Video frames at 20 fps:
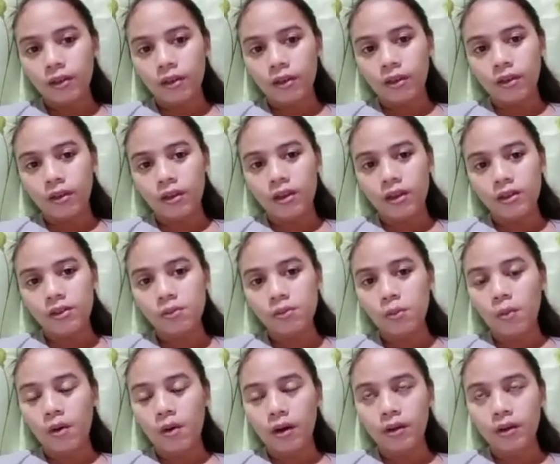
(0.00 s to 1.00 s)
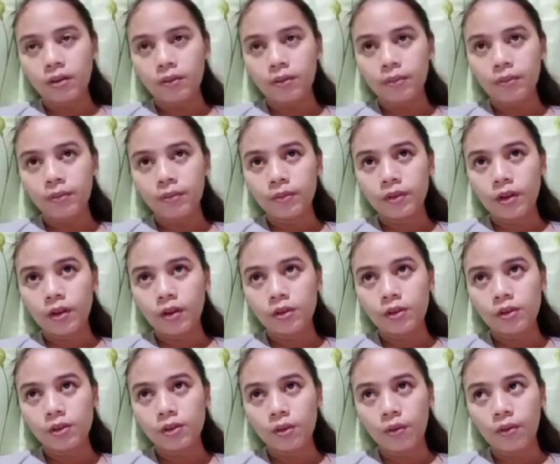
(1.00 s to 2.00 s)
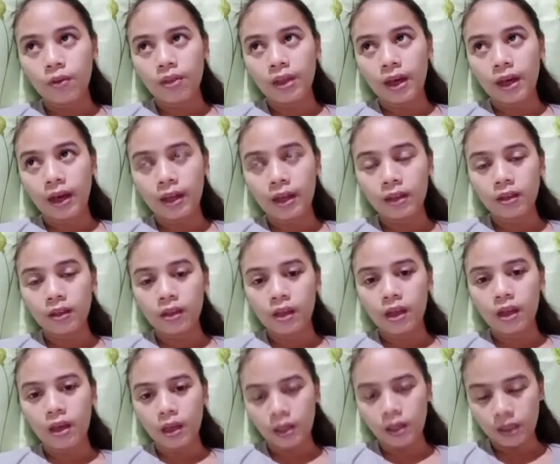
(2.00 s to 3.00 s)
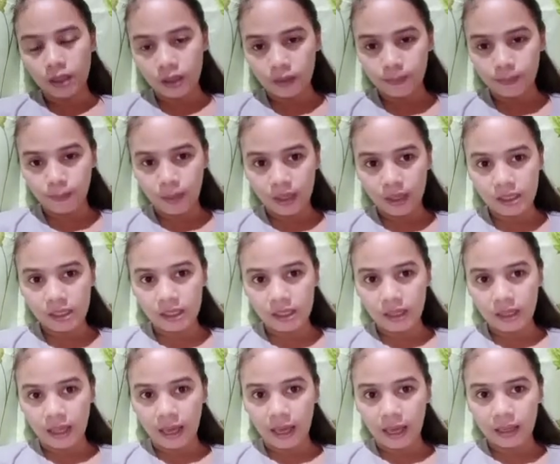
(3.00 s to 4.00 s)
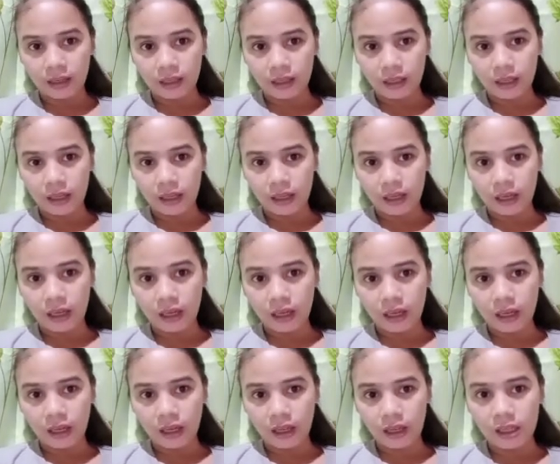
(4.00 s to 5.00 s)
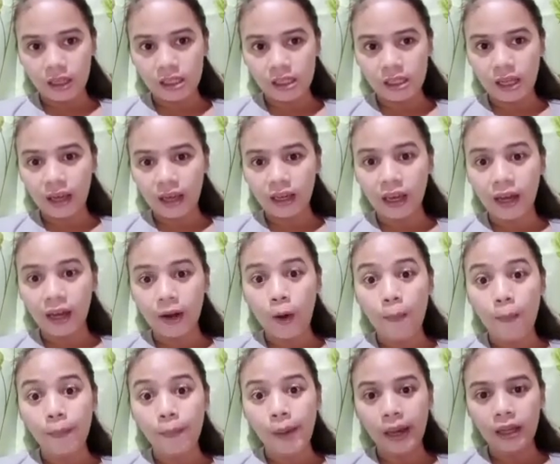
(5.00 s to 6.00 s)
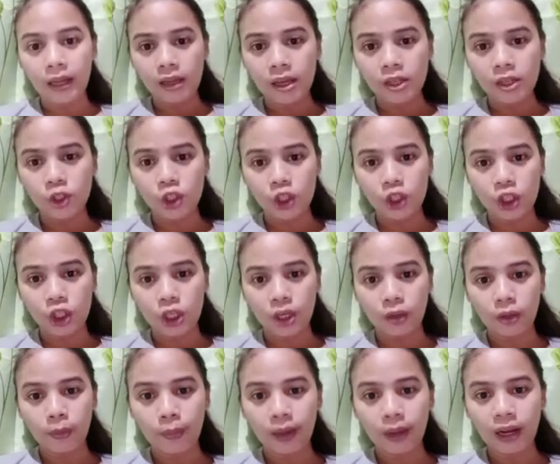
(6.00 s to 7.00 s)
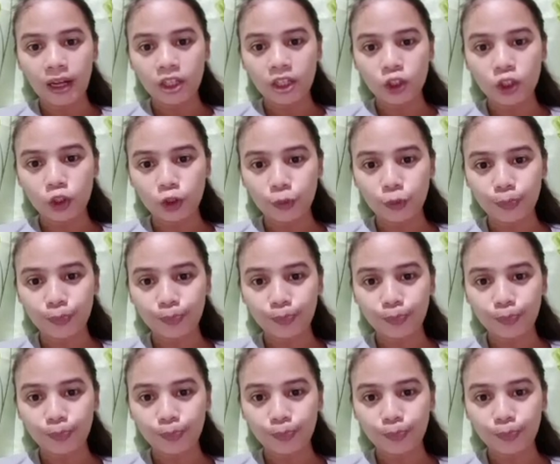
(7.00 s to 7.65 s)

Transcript: this one, so that it means that it is like a compilation.